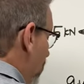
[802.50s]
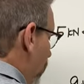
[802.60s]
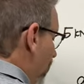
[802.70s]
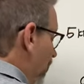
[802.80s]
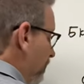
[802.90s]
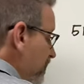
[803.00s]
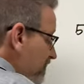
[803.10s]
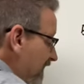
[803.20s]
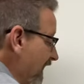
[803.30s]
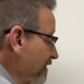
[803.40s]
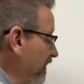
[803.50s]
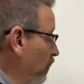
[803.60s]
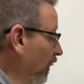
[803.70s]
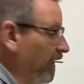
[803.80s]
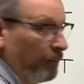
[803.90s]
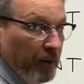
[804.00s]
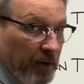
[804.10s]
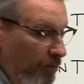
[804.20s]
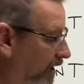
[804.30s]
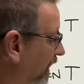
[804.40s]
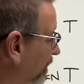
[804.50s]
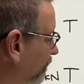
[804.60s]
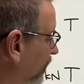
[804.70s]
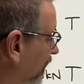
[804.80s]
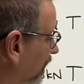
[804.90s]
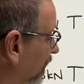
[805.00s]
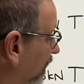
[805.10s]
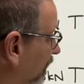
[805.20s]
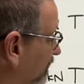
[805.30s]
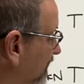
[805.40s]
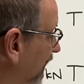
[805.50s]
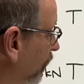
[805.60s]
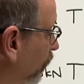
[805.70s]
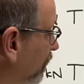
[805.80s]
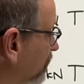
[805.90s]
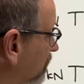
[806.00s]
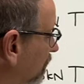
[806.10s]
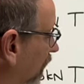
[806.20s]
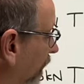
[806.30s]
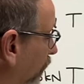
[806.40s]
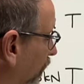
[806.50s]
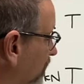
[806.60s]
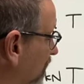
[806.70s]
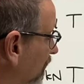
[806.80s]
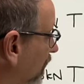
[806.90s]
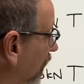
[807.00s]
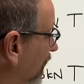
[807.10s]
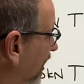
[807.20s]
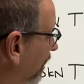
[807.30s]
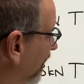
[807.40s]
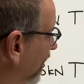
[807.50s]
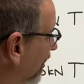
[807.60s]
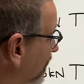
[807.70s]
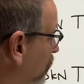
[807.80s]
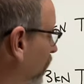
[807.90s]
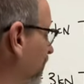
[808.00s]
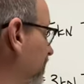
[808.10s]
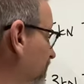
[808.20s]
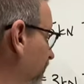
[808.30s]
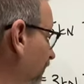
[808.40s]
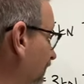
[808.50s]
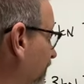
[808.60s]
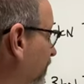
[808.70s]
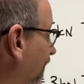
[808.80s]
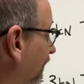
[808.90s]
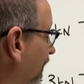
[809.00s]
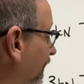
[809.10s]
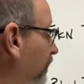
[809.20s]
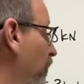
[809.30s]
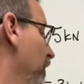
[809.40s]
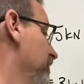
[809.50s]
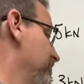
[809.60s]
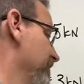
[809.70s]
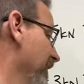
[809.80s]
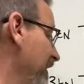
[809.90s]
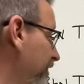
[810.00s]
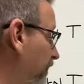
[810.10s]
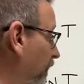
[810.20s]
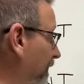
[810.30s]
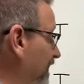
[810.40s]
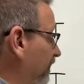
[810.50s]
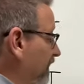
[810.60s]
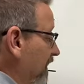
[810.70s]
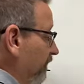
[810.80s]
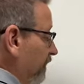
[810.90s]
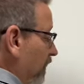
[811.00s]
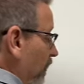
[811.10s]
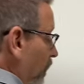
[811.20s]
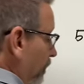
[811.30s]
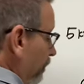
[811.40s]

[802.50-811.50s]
up just to have equilibrium, right? Downwards, upwards. Okay, now that guy's going to the left, that guy's going to the left, so BC has to go